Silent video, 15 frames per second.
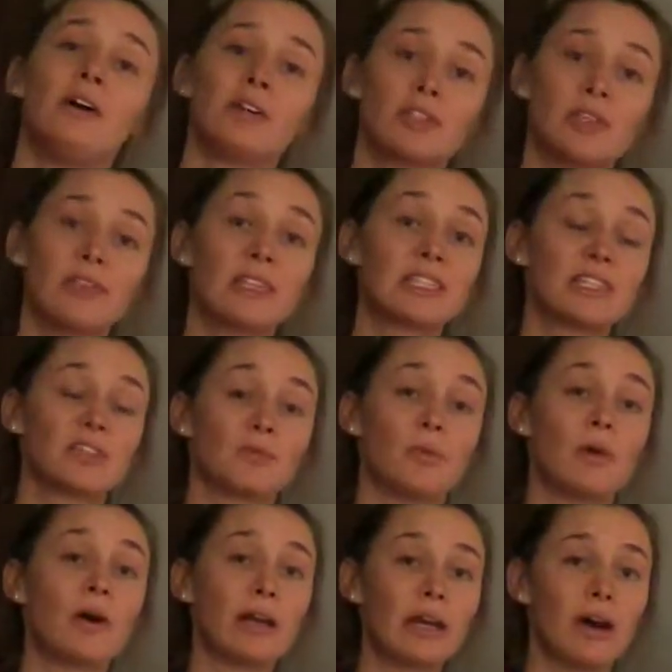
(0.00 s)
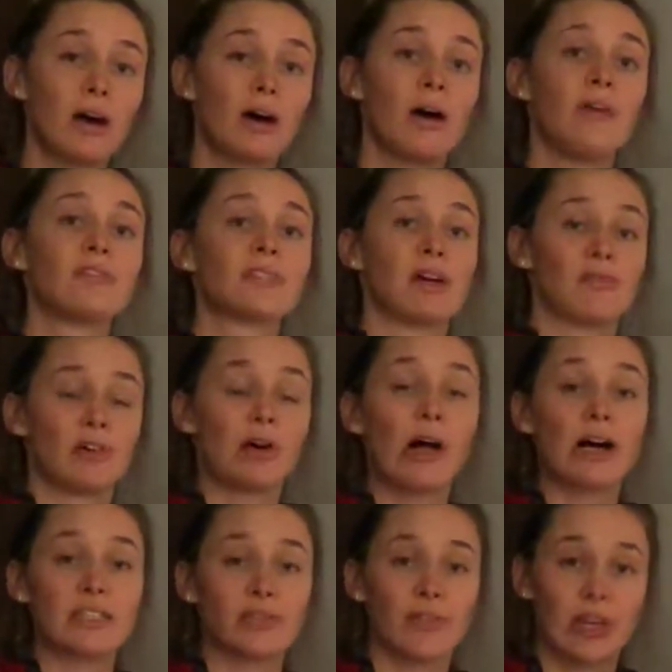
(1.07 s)
So this is one of several
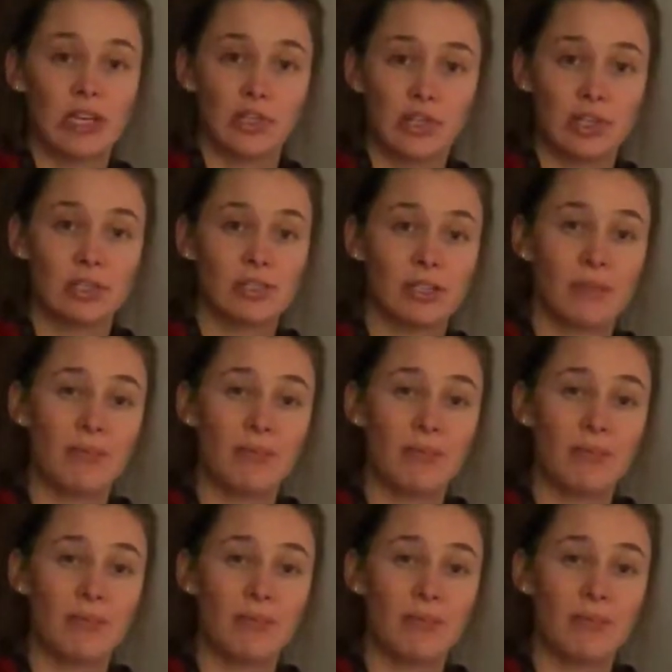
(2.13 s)
classifications of